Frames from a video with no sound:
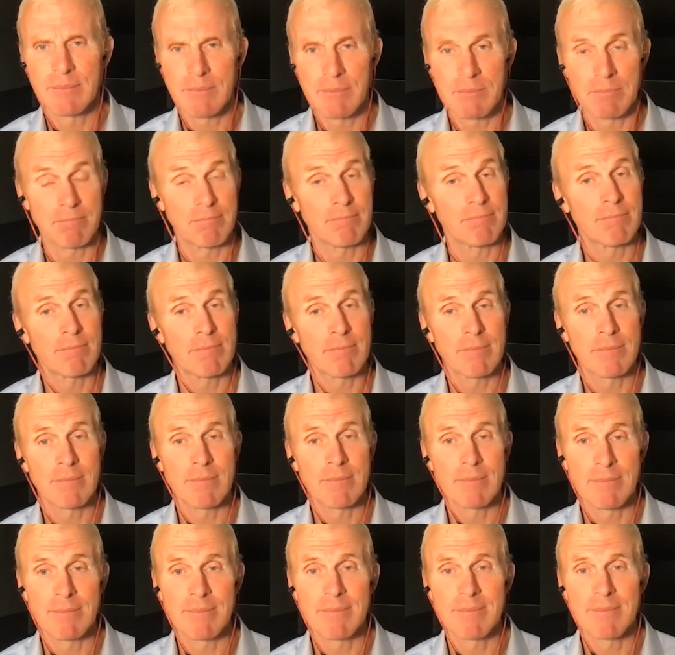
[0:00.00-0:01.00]

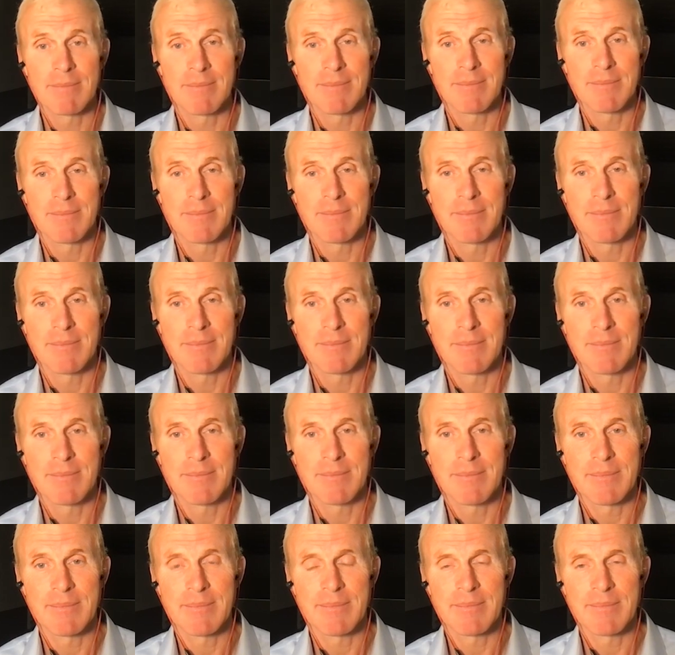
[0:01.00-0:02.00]

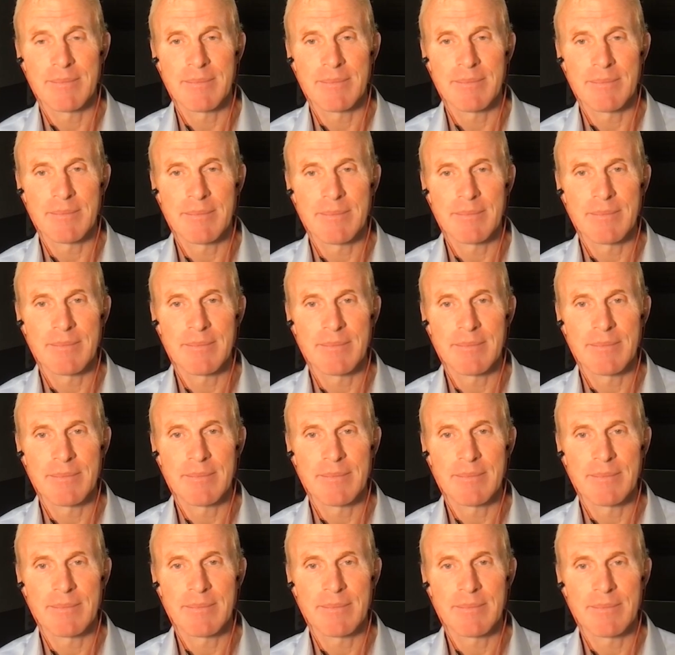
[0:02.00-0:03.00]

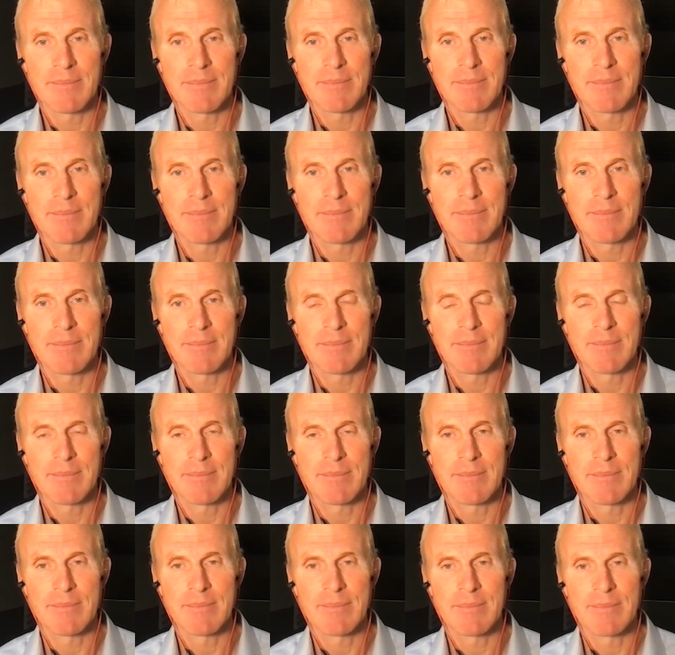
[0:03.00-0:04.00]

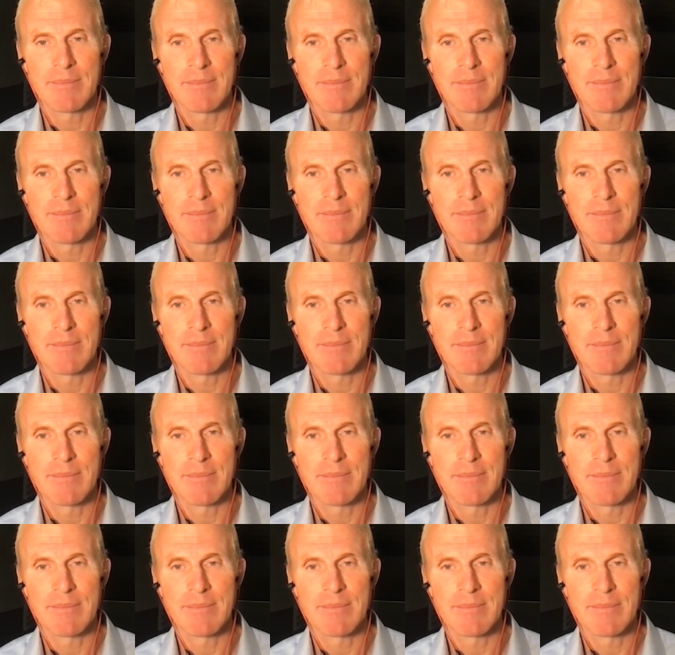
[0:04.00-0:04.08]
(not speaking)